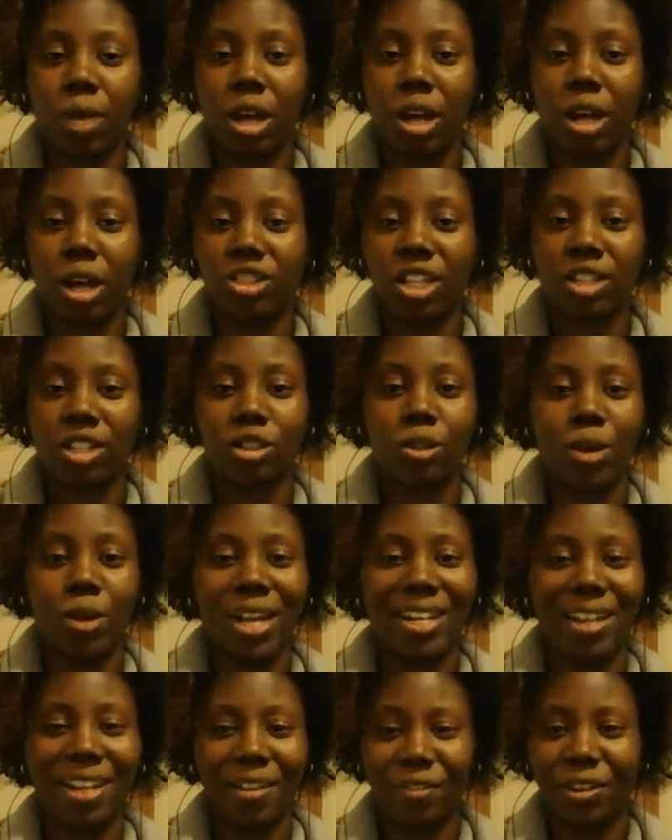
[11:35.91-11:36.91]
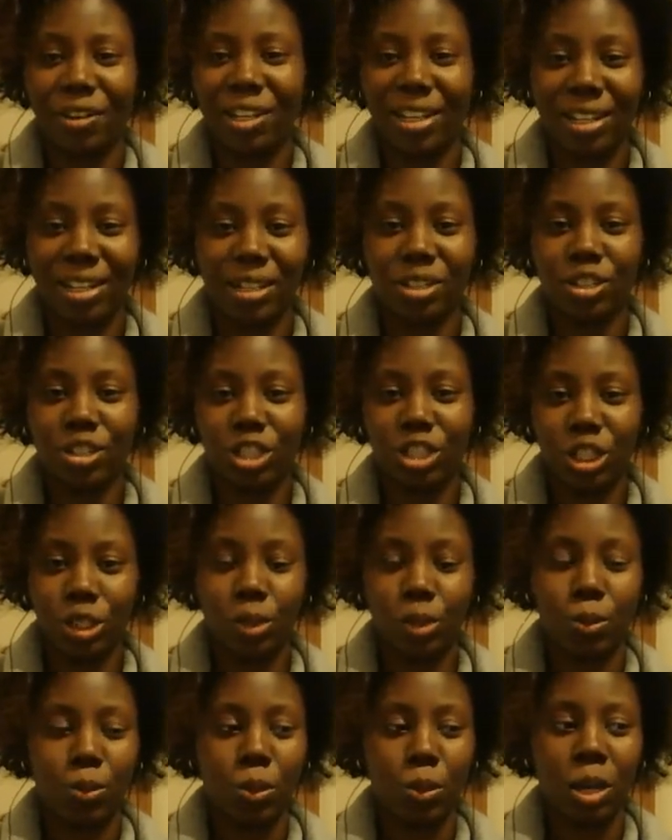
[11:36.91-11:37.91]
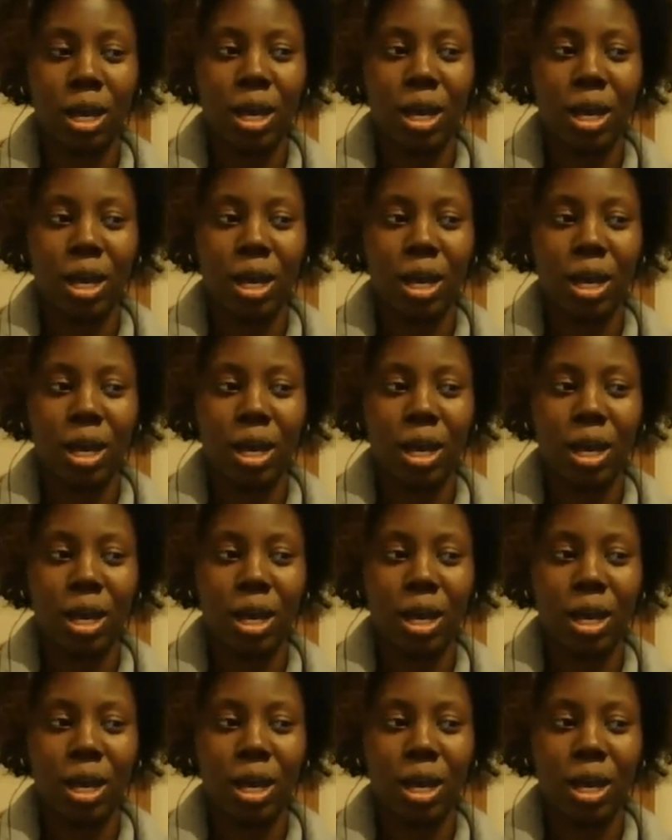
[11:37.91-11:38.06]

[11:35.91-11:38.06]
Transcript: projects so I never get too